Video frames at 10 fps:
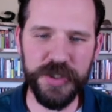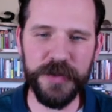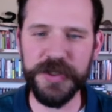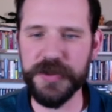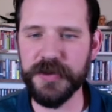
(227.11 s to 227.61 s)
should
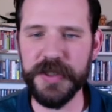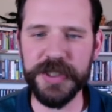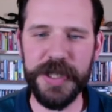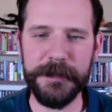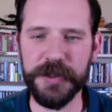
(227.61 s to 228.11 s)
we do the
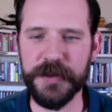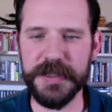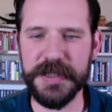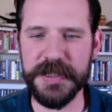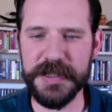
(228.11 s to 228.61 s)
chapter
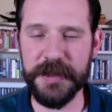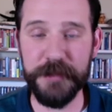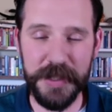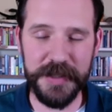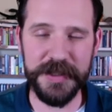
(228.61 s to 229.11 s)
quizzes and stuff
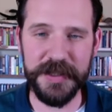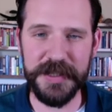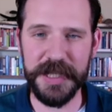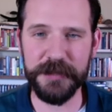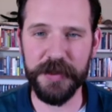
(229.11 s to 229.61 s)
because of the
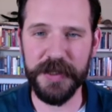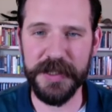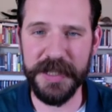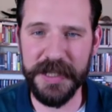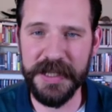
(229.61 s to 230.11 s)
textbook
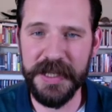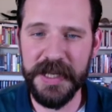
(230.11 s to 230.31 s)
thing.